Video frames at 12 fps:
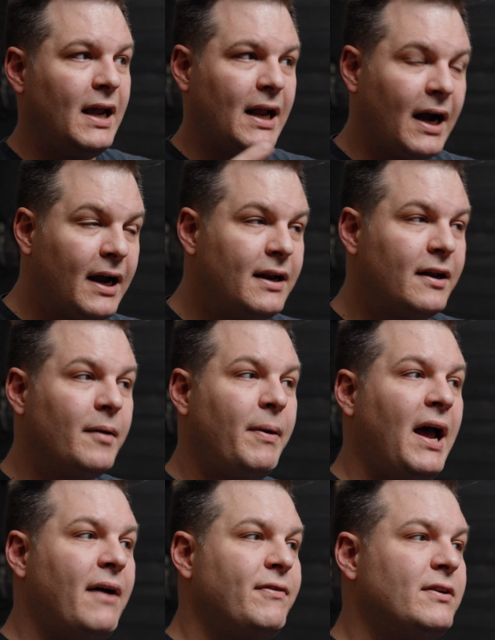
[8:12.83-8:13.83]
And I ended
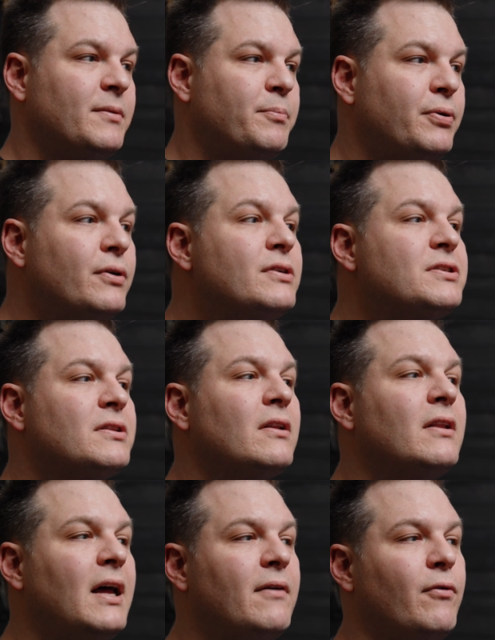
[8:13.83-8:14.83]
up having to push the
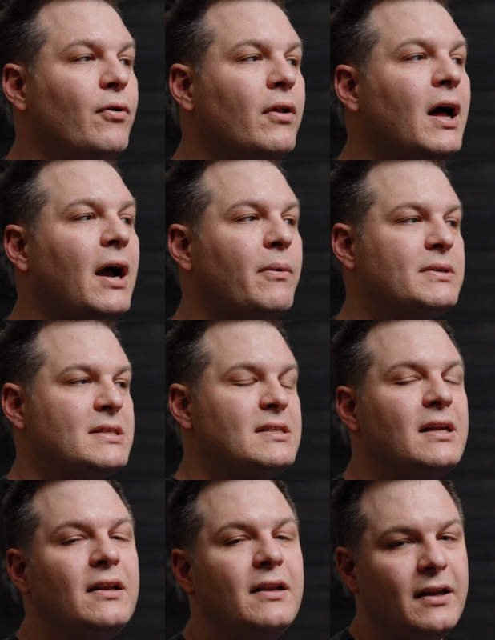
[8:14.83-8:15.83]
level I was
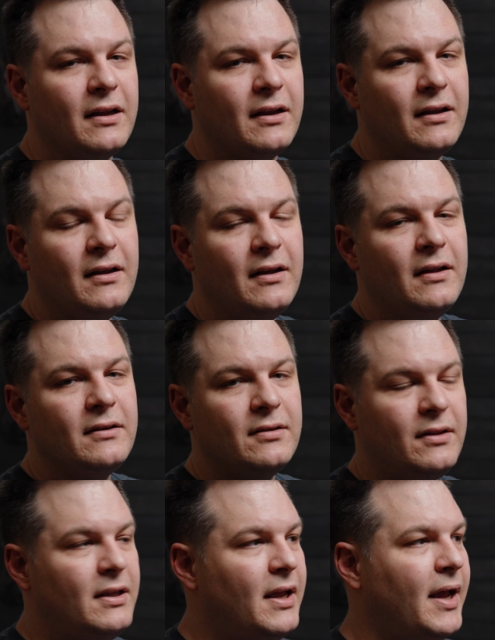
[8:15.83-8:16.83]
sending
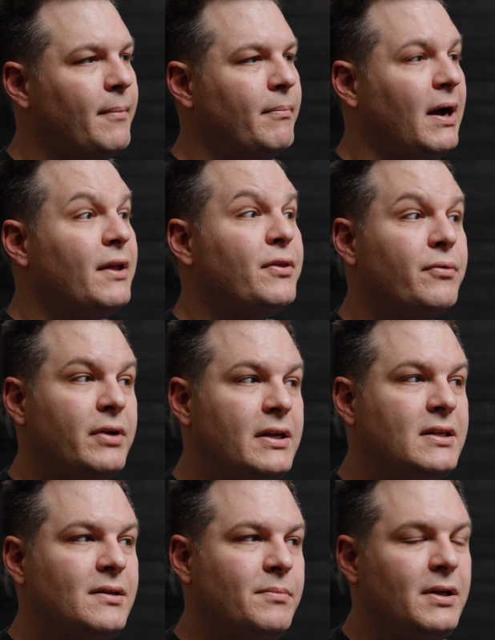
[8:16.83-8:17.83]
to the amp by 3
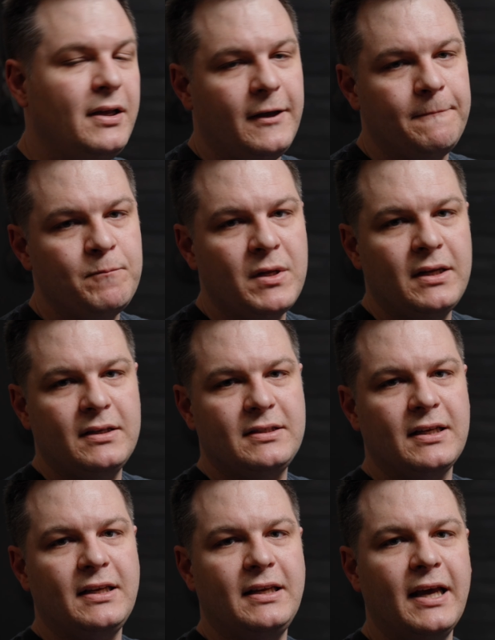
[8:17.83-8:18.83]
dB
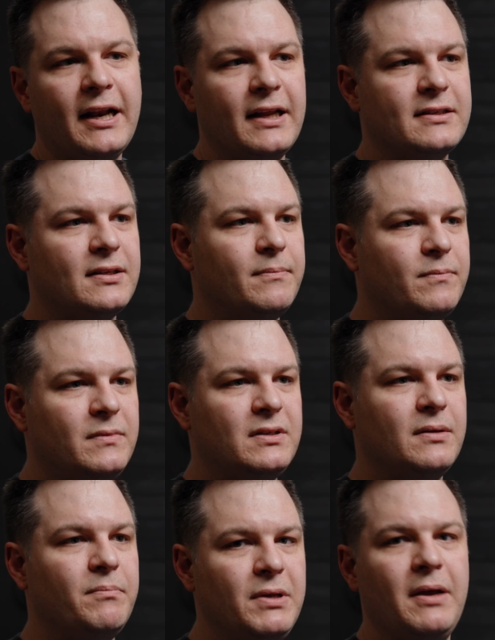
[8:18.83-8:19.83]
to get it
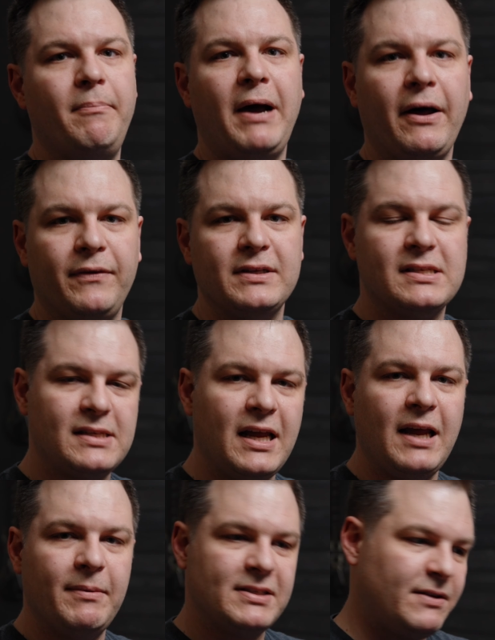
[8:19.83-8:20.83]
to be about the
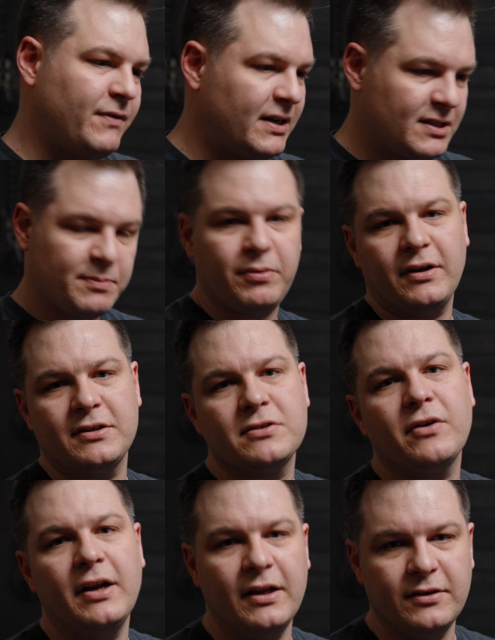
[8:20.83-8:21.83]
same as if I just plugged
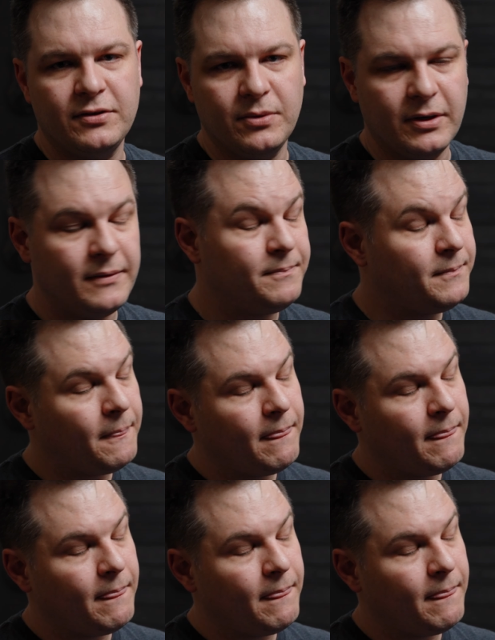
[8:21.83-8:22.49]
straight into it.